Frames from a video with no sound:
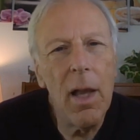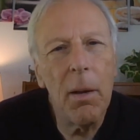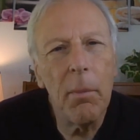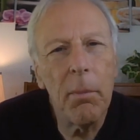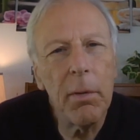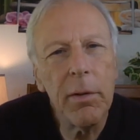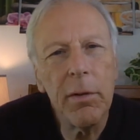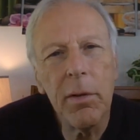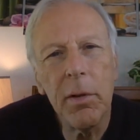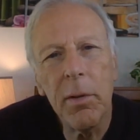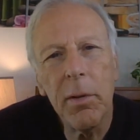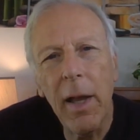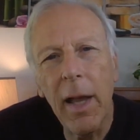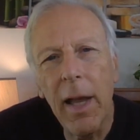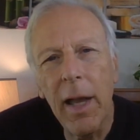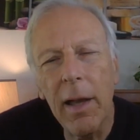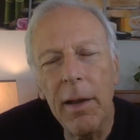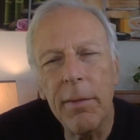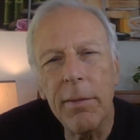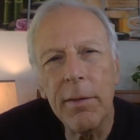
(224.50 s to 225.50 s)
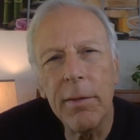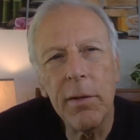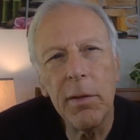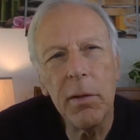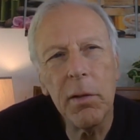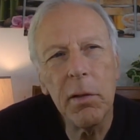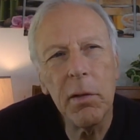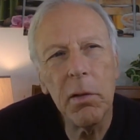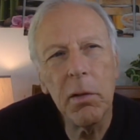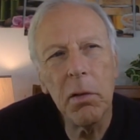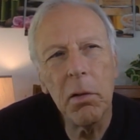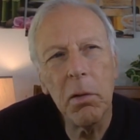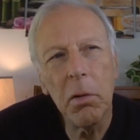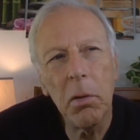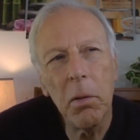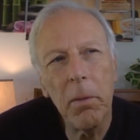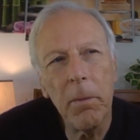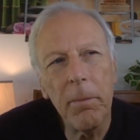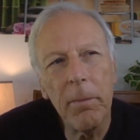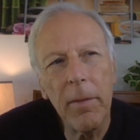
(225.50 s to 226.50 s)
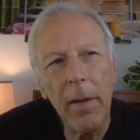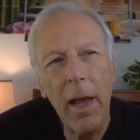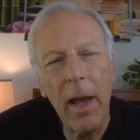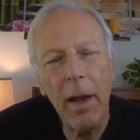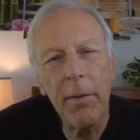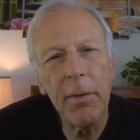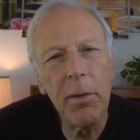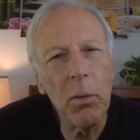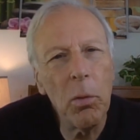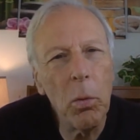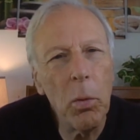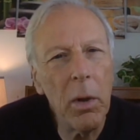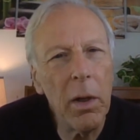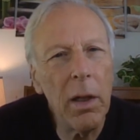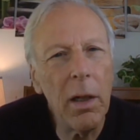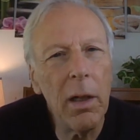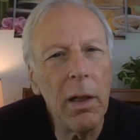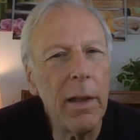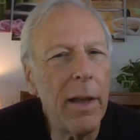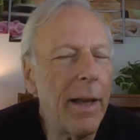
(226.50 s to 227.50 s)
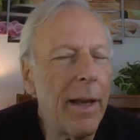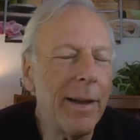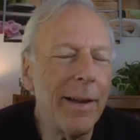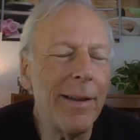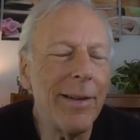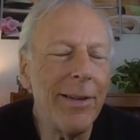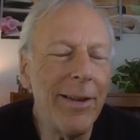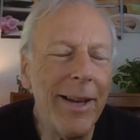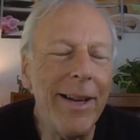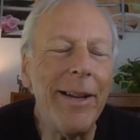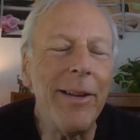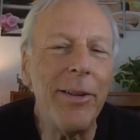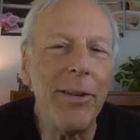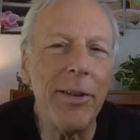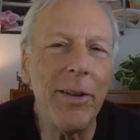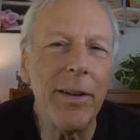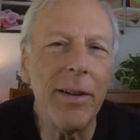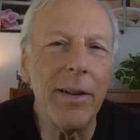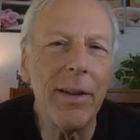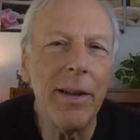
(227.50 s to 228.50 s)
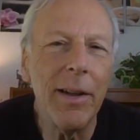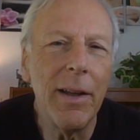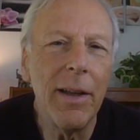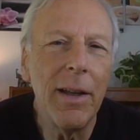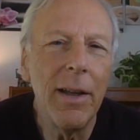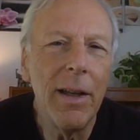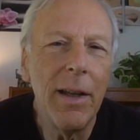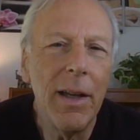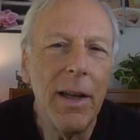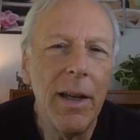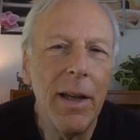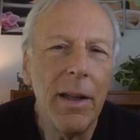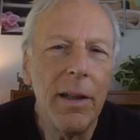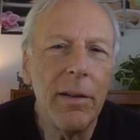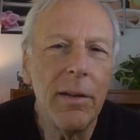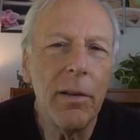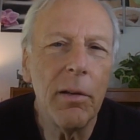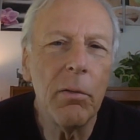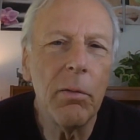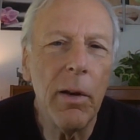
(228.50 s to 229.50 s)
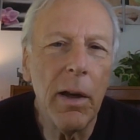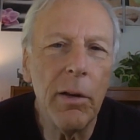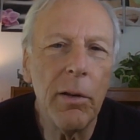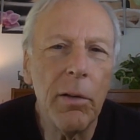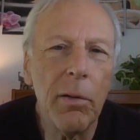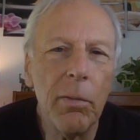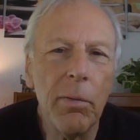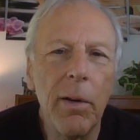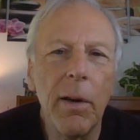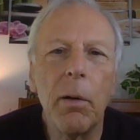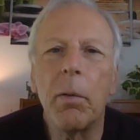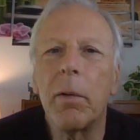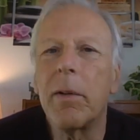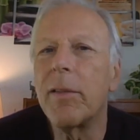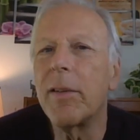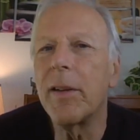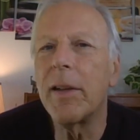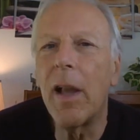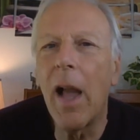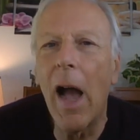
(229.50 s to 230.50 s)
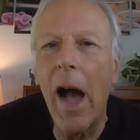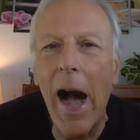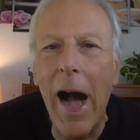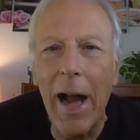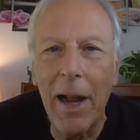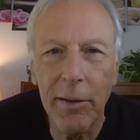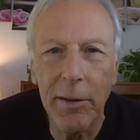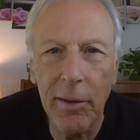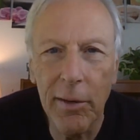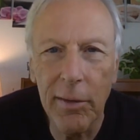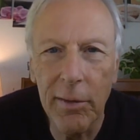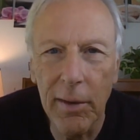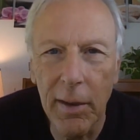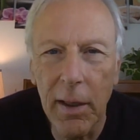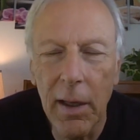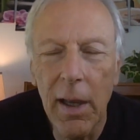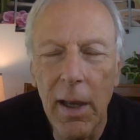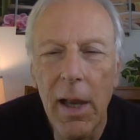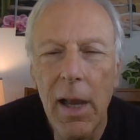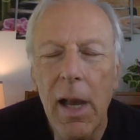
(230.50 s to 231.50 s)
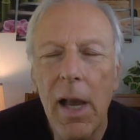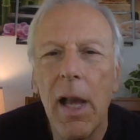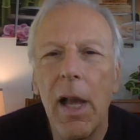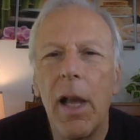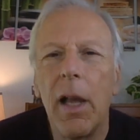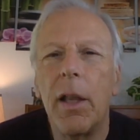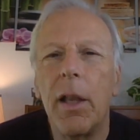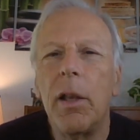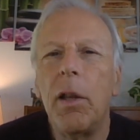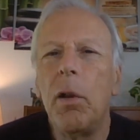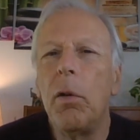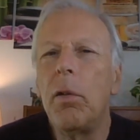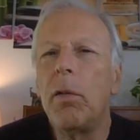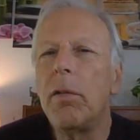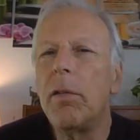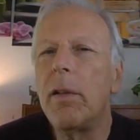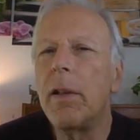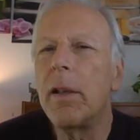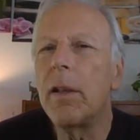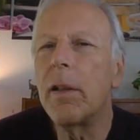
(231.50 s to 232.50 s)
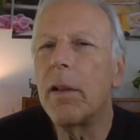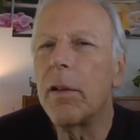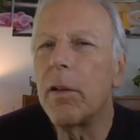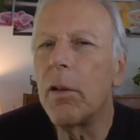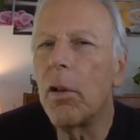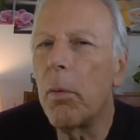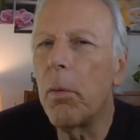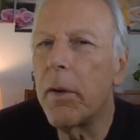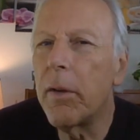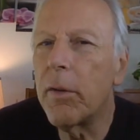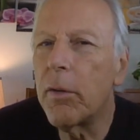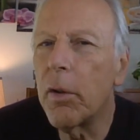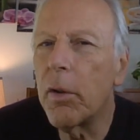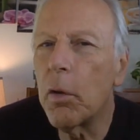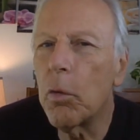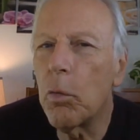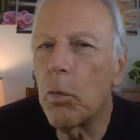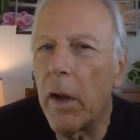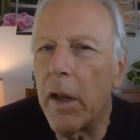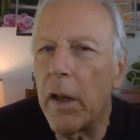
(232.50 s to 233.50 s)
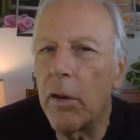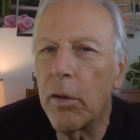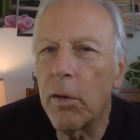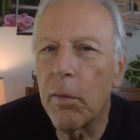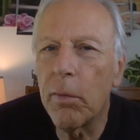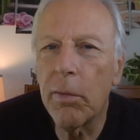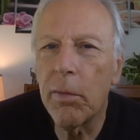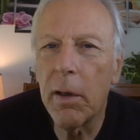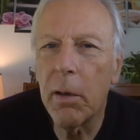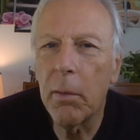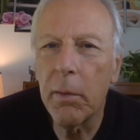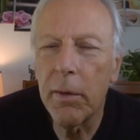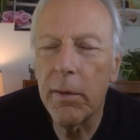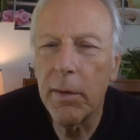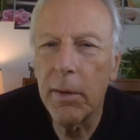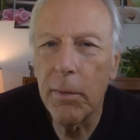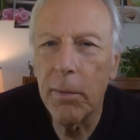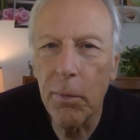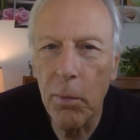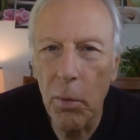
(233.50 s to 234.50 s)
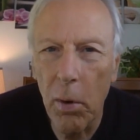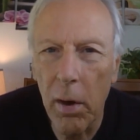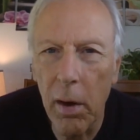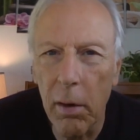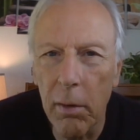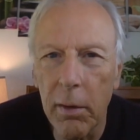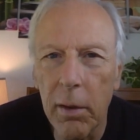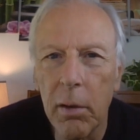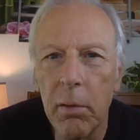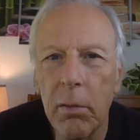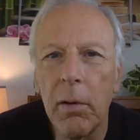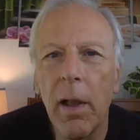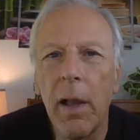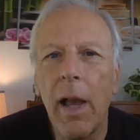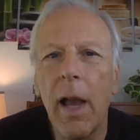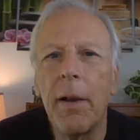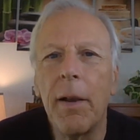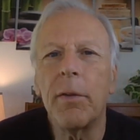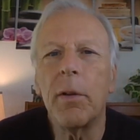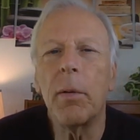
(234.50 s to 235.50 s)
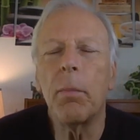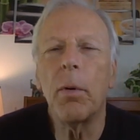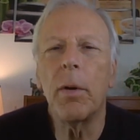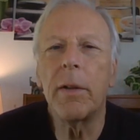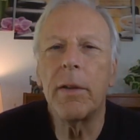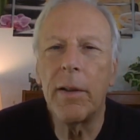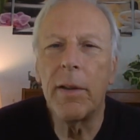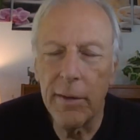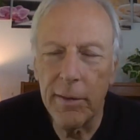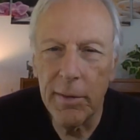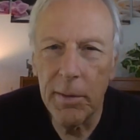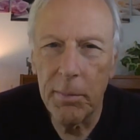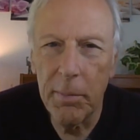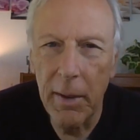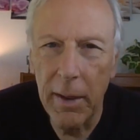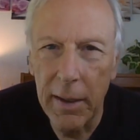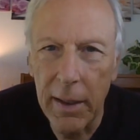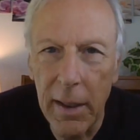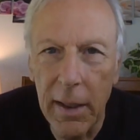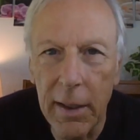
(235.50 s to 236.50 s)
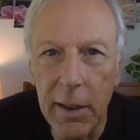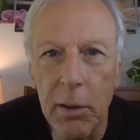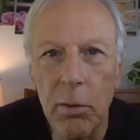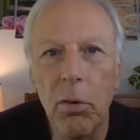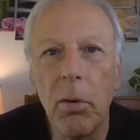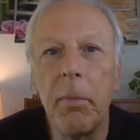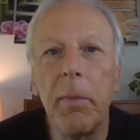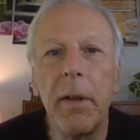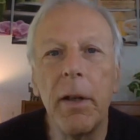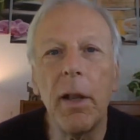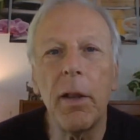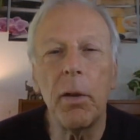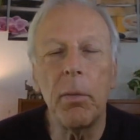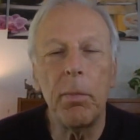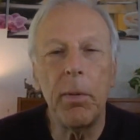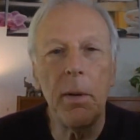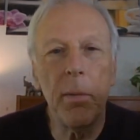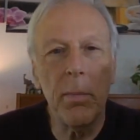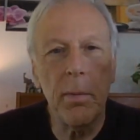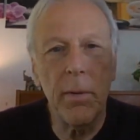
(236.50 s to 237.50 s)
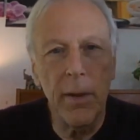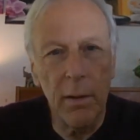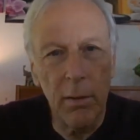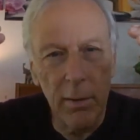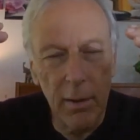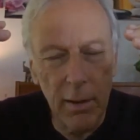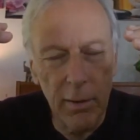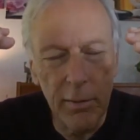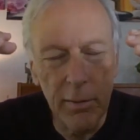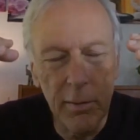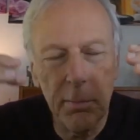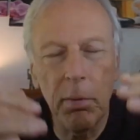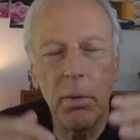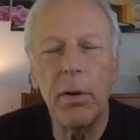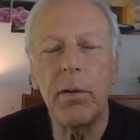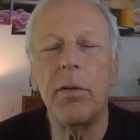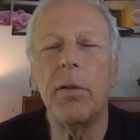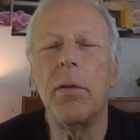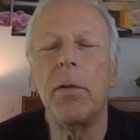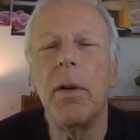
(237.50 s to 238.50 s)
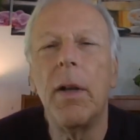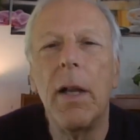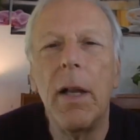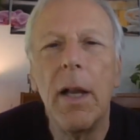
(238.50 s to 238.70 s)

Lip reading: but you have to have the will and intention to raise your frequency consciously. Usually no one is going to raise your frequency for you. You have to participate in it. You will meet other people there who can support you,